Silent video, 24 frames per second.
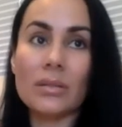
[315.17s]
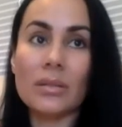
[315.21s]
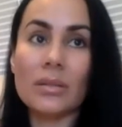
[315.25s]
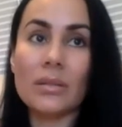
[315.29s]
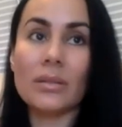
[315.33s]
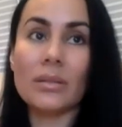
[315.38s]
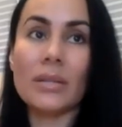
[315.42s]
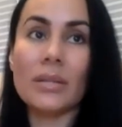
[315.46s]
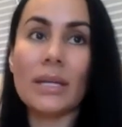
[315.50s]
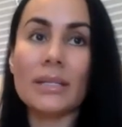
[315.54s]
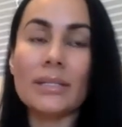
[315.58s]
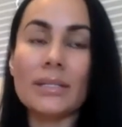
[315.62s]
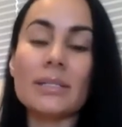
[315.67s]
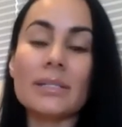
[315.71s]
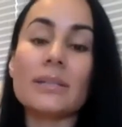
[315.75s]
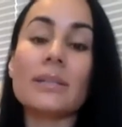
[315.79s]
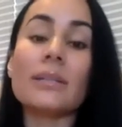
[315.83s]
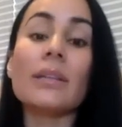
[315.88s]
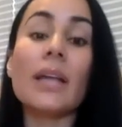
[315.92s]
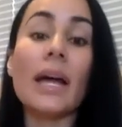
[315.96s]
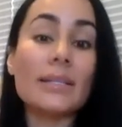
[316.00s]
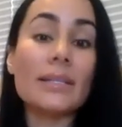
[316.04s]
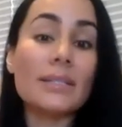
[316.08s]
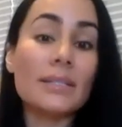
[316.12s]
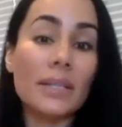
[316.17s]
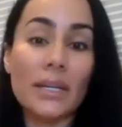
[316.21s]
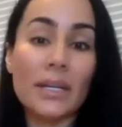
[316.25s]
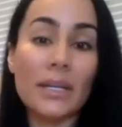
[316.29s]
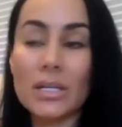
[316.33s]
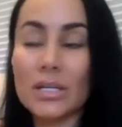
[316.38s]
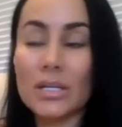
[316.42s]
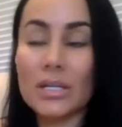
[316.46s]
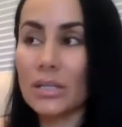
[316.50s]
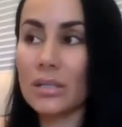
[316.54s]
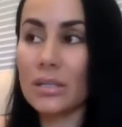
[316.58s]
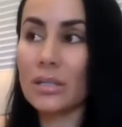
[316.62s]
that's the last
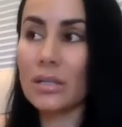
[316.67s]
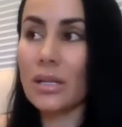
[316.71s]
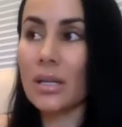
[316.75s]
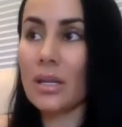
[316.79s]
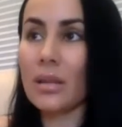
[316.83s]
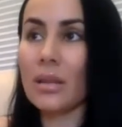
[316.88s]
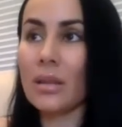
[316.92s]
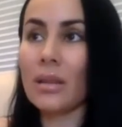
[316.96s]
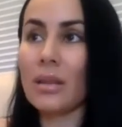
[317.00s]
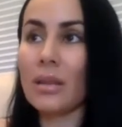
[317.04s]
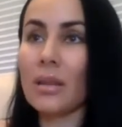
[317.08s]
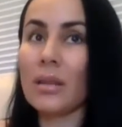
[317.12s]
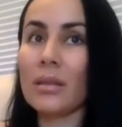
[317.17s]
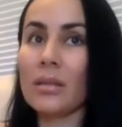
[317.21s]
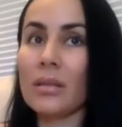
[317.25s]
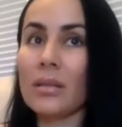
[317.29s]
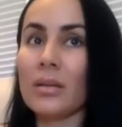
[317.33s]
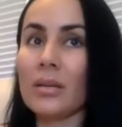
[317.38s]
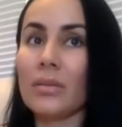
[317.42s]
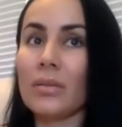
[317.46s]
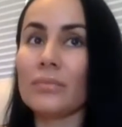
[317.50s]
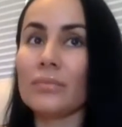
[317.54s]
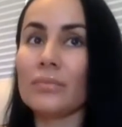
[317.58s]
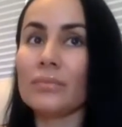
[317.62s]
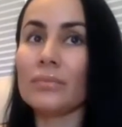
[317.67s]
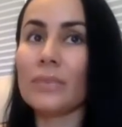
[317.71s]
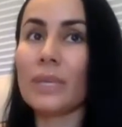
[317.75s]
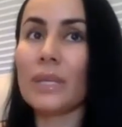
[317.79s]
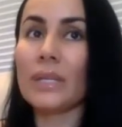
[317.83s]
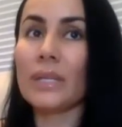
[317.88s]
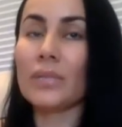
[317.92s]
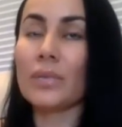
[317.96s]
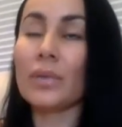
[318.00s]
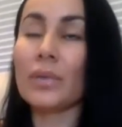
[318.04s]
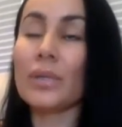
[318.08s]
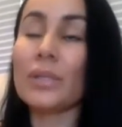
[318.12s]
stage, and you know,
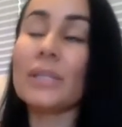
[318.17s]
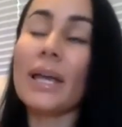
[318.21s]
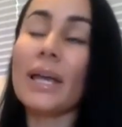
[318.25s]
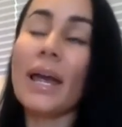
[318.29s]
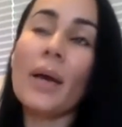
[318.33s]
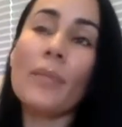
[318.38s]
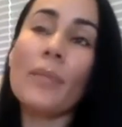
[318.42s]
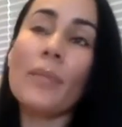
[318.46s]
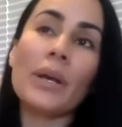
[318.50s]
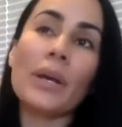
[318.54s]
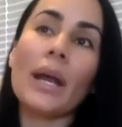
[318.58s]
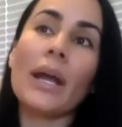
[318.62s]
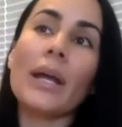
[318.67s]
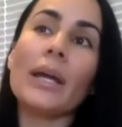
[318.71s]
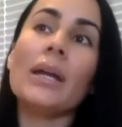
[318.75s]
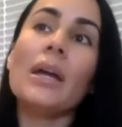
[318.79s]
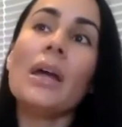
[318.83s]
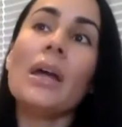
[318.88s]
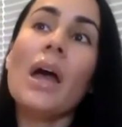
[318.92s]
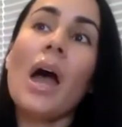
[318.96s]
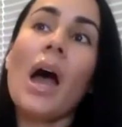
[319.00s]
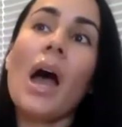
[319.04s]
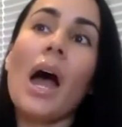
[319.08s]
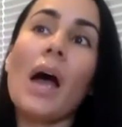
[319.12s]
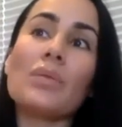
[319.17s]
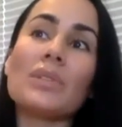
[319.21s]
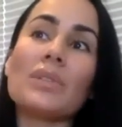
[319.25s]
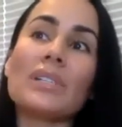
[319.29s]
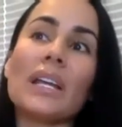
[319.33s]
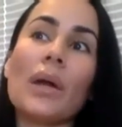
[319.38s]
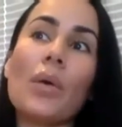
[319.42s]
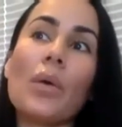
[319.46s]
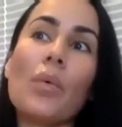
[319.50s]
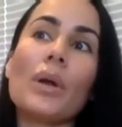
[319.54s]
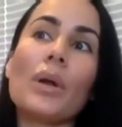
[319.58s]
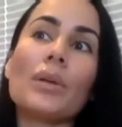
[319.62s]
that's where it's at. But I was
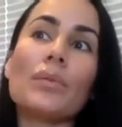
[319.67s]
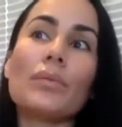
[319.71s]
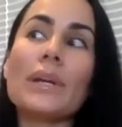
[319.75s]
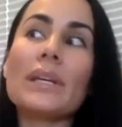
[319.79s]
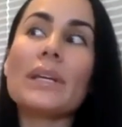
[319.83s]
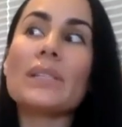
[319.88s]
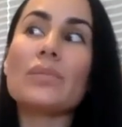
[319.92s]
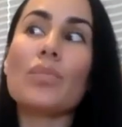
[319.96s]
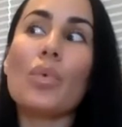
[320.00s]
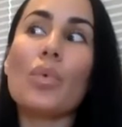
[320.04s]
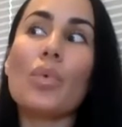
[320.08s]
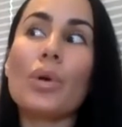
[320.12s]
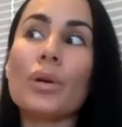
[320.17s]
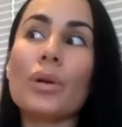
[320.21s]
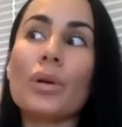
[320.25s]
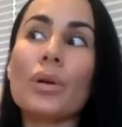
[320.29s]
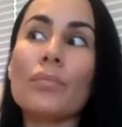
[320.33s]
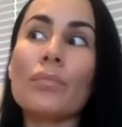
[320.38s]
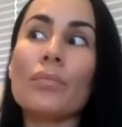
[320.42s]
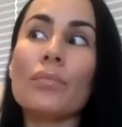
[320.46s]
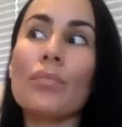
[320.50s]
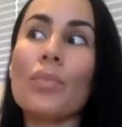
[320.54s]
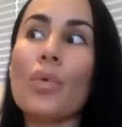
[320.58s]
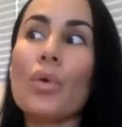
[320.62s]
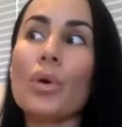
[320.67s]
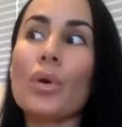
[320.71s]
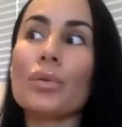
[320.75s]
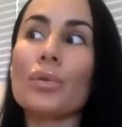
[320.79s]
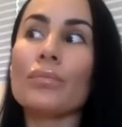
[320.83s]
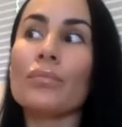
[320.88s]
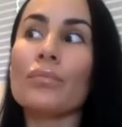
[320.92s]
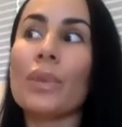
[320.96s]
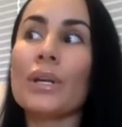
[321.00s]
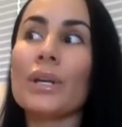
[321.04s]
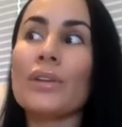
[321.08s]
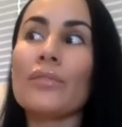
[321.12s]
like, I want to raise more
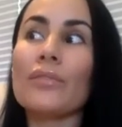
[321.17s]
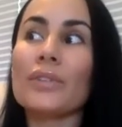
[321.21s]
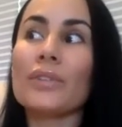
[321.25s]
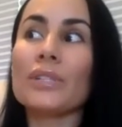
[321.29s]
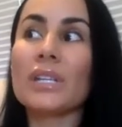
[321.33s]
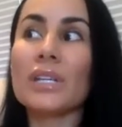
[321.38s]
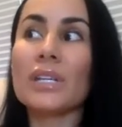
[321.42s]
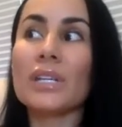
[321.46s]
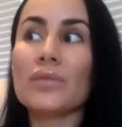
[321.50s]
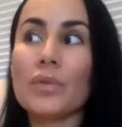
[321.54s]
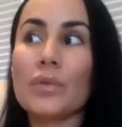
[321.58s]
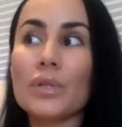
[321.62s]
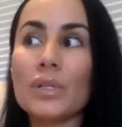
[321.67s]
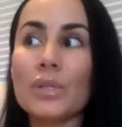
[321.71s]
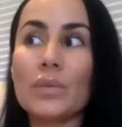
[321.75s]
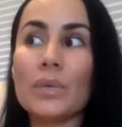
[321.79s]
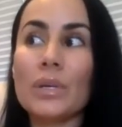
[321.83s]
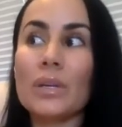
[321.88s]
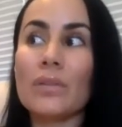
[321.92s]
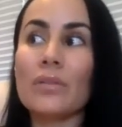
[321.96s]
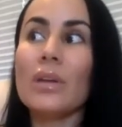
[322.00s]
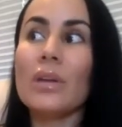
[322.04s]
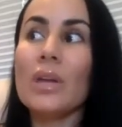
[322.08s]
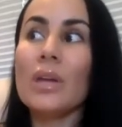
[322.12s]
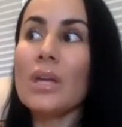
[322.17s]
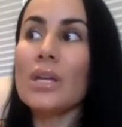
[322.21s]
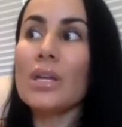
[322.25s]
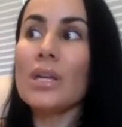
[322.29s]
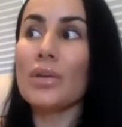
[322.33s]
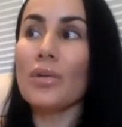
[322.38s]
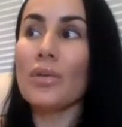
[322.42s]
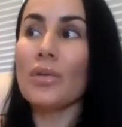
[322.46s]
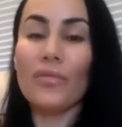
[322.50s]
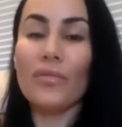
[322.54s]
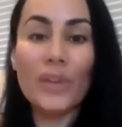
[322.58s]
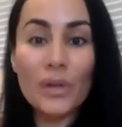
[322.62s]
money for stage 4 so we can, you
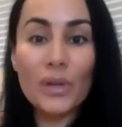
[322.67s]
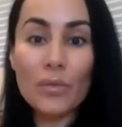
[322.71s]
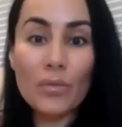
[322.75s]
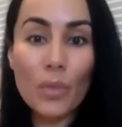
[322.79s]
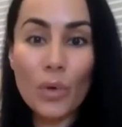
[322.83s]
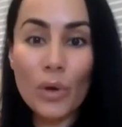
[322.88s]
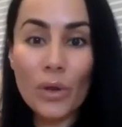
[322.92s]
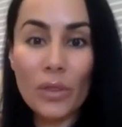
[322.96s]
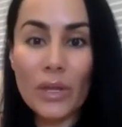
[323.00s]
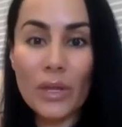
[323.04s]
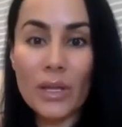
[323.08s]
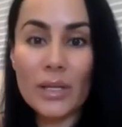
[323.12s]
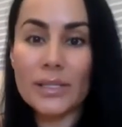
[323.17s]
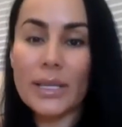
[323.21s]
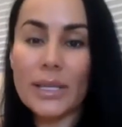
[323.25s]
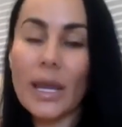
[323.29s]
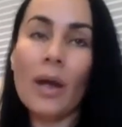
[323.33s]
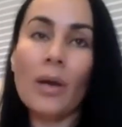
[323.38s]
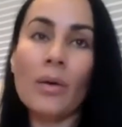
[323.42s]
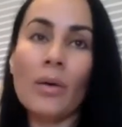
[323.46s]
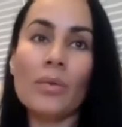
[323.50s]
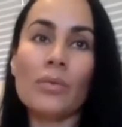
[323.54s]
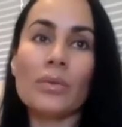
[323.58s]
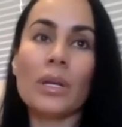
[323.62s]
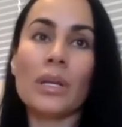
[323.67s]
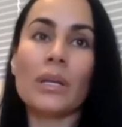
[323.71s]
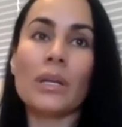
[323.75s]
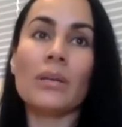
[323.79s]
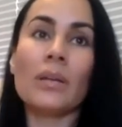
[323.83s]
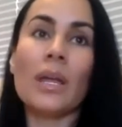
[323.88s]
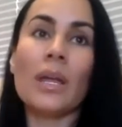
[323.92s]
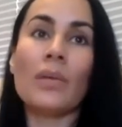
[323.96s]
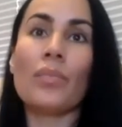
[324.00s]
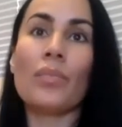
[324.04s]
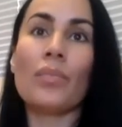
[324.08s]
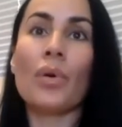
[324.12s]
know, figure more things out
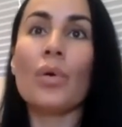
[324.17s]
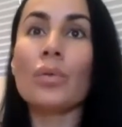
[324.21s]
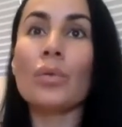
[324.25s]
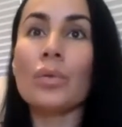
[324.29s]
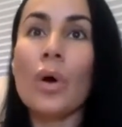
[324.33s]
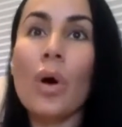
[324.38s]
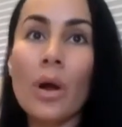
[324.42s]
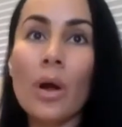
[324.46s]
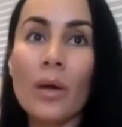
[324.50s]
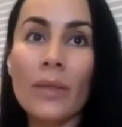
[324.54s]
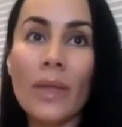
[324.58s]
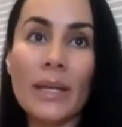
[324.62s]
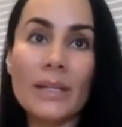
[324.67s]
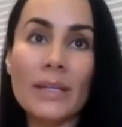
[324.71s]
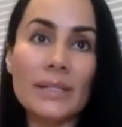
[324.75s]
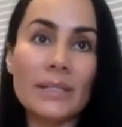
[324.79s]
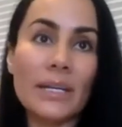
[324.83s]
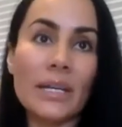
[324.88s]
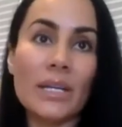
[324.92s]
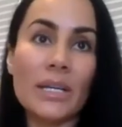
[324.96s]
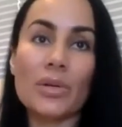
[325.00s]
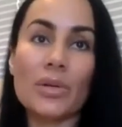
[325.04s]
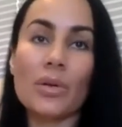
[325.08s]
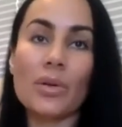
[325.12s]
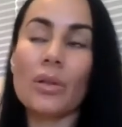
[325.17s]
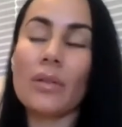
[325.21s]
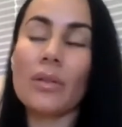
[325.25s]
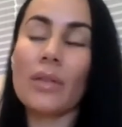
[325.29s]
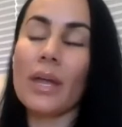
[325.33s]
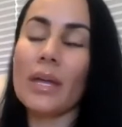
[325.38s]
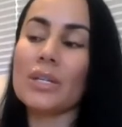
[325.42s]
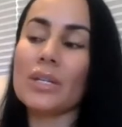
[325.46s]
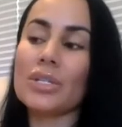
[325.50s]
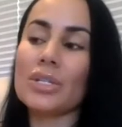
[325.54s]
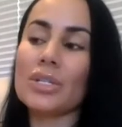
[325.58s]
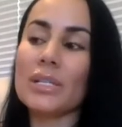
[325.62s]
and prolong that stage and all of
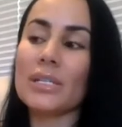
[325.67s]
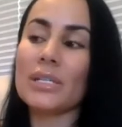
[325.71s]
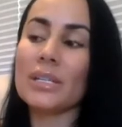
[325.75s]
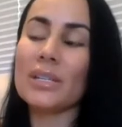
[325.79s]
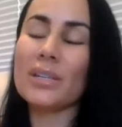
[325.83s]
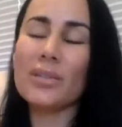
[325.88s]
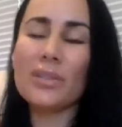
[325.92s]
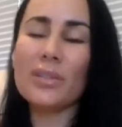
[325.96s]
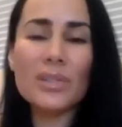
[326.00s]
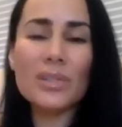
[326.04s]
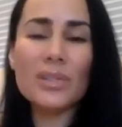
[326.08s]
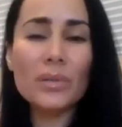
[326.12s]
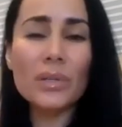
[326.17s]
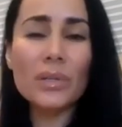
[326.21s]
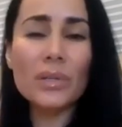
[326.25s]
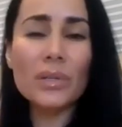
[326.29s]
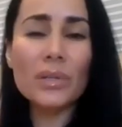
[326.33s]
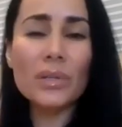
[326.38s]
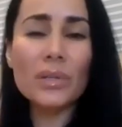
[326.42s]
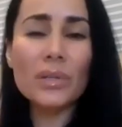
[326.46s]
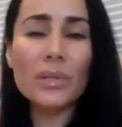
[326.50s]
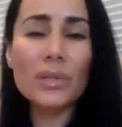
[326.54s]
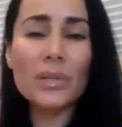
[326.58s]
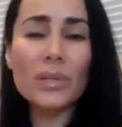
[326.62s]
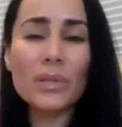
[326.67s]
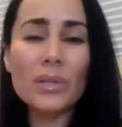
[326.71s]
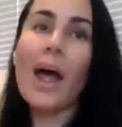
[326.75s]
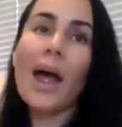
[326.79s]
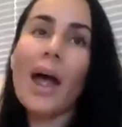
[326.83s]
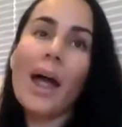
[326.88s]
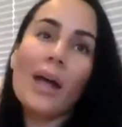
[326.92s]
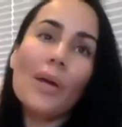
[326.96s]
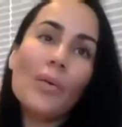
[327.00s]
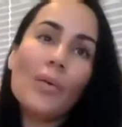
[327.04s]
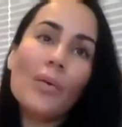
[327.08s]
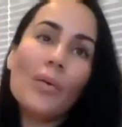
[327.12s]
that. And she said, you know, that's really good, but
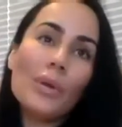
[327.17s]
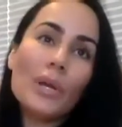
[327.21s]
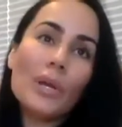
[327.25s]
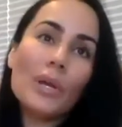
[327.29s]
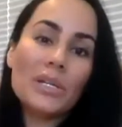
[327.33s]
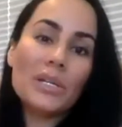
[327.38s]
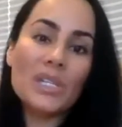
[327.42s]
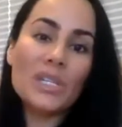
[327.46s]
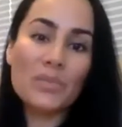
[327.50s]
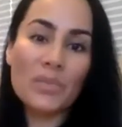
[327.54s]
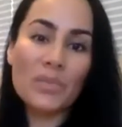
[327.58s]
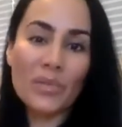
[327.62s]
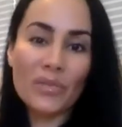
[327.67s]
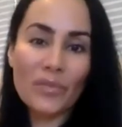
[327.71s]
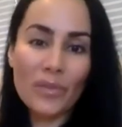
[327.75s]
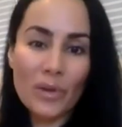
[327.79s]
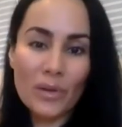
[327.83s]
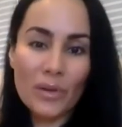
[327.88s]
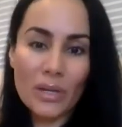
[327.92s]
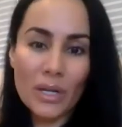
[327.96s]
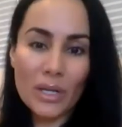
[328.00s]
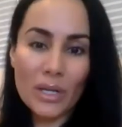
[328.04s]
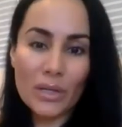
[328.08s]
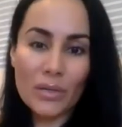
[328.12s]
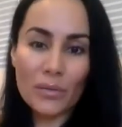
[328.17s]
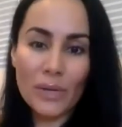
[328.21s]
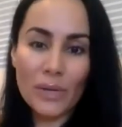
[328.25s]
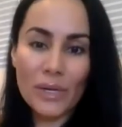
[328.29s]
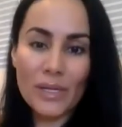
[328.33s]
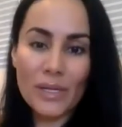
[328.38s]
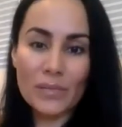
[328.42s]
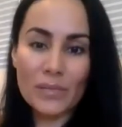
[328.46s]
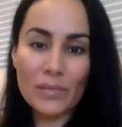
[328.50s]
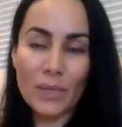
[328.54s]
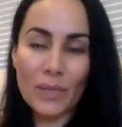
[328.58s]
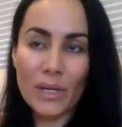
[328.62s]
I would actually prefer that
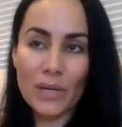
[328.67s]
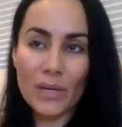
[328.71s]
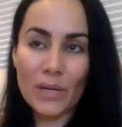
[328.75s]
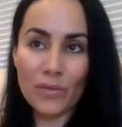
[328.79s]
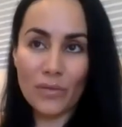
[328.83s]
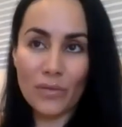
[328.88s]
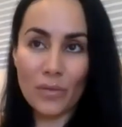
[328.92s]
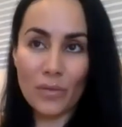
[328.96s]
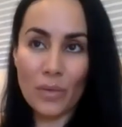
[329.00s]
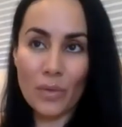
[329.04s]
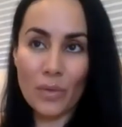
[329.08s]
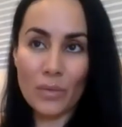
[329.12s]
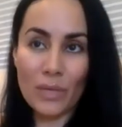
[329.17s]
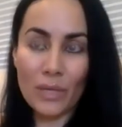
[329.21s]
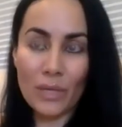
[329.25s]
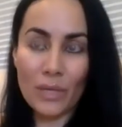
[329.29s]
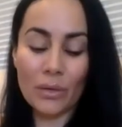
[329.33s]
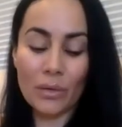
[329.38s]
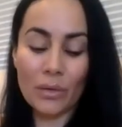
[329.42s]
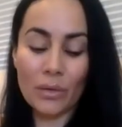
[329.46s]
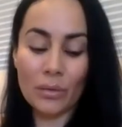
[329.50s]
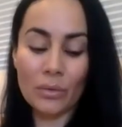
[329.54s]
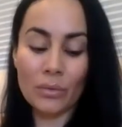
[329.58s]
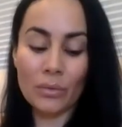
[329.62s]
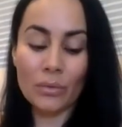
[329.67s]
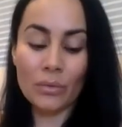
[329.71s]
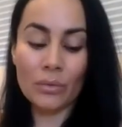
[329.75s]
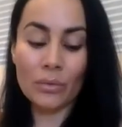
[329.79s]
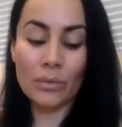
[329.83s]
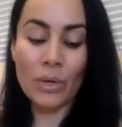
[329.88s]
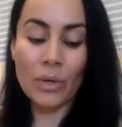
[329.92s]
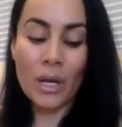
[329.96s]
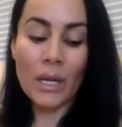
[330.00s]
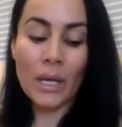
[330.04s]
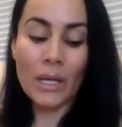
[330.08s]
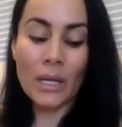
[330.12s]
you raise money for women
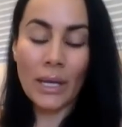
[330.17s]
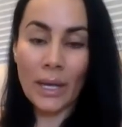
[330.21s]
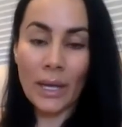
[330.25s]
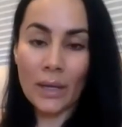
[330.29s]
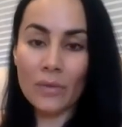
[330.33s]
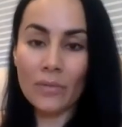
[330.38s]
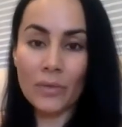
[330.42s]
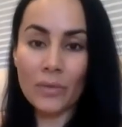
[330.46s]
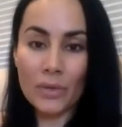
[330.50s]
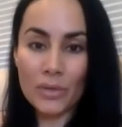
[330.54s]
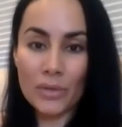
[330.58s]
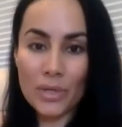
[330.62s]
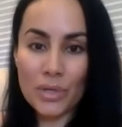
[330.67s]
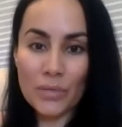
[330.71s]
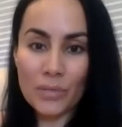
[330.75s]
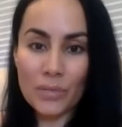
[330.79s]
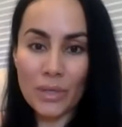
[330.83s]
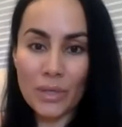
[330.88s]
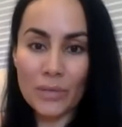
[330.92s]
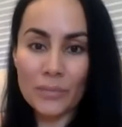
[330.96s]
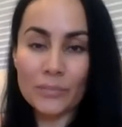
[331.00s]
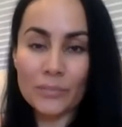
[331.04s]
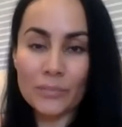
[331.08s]
who can't afford treatment.